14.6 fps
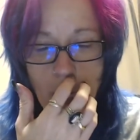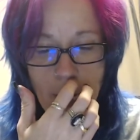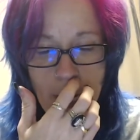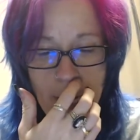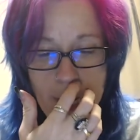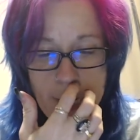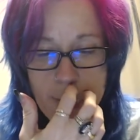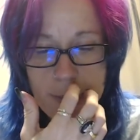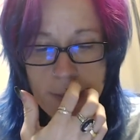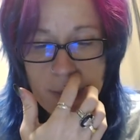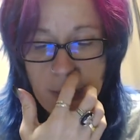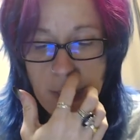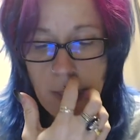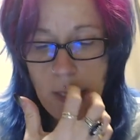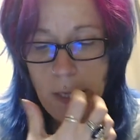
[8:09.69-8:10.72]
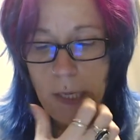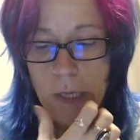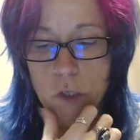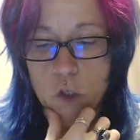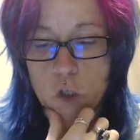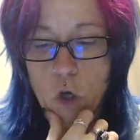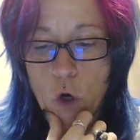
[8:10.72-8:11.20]
And
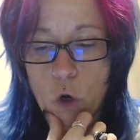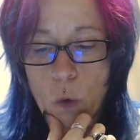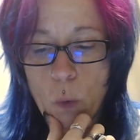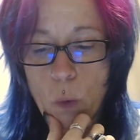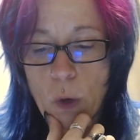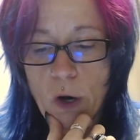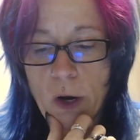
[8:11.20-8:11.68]
so